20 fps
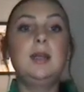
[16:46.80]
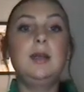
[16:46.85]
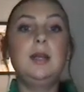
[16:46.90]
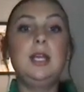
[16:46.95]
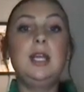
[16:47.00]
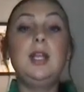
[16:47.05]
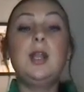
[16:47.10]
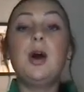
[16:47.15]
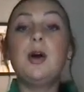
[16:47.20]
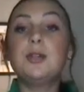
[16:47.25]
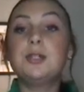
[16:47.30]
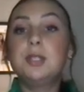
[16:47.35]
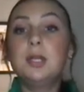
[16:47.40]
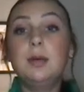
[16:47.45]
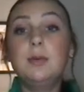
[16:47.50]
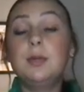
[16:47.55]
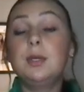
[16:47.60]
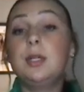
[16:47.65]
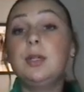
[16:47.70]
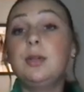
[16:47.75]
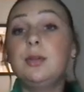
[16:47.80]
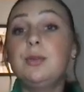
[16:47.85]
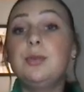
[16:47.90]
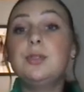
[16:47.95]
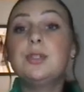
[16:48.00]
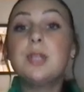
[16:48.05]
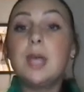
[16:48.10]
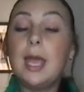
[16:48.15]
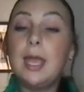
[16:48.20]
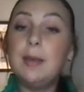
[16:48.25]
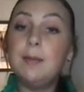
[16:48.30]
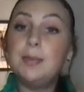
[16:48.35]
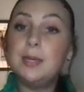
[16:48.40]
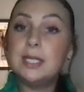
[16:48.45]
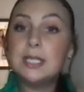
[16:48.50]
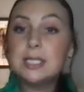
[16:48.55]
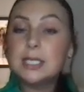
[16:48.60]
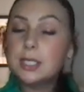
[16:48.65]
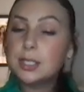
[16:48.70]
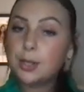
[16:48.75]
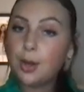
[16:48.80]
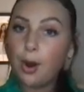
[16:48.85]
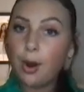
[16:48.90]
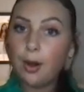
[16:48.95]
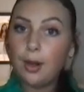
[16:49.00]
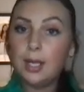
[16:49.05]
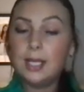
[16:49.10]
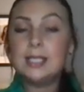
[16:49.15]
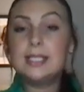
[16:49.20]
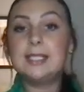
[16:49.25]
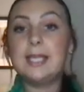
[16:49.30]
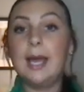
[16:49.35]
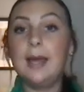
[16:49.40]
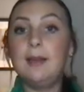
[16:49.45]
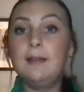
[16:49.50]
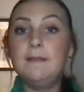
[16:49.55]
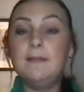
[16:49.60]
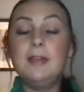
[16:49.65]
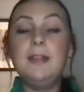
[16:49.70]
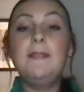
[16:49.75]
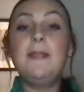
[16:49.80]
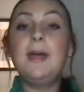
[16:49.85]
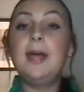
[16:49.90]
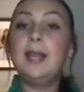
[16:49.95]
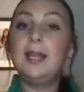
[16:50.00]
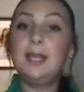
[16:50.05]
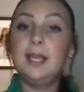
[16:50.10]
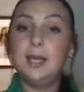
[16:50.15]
It also includes a business card inside of it that,